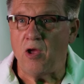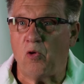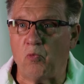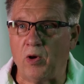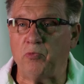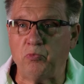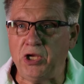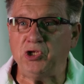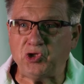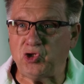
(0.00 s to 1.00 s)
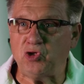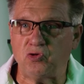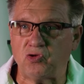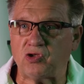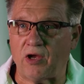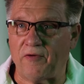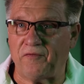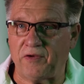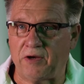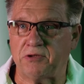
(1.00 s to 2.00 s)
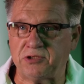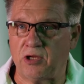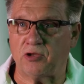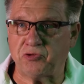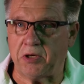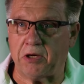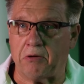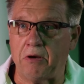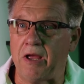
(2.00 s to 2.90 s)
When we choose a Flairosol trigger,